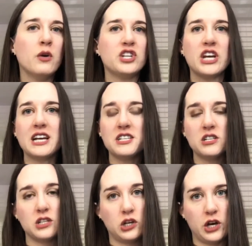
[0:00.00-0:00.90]
which I guess
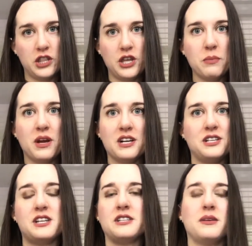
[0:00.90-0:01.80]
is a good thing because
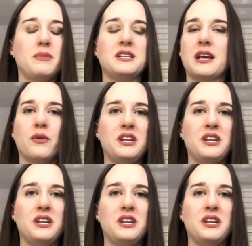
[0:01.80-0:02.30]
it means I don't